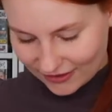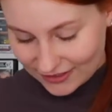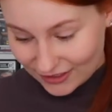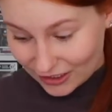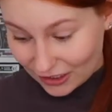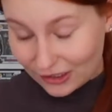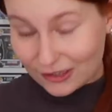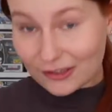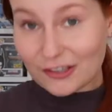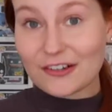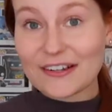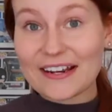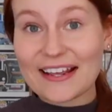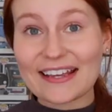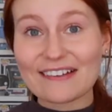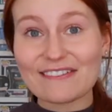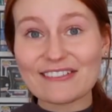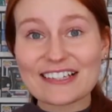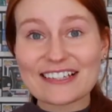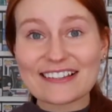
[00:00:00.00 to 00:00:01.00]
It's a lot
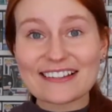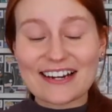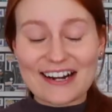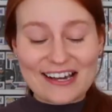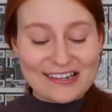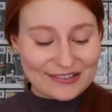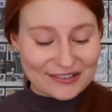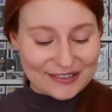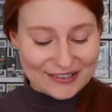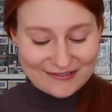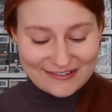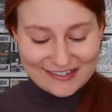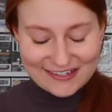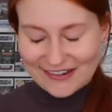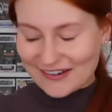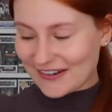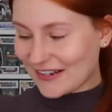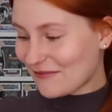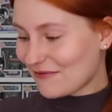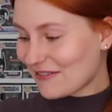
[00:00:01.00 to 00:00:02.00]
heavier than I thought it was
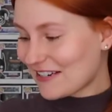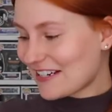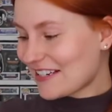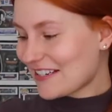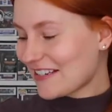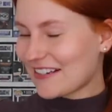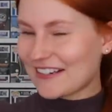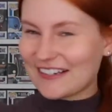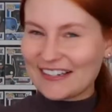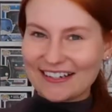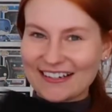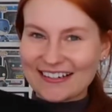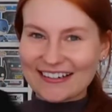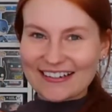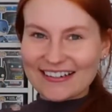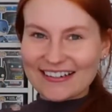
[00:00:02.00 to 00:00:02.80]
going to be too.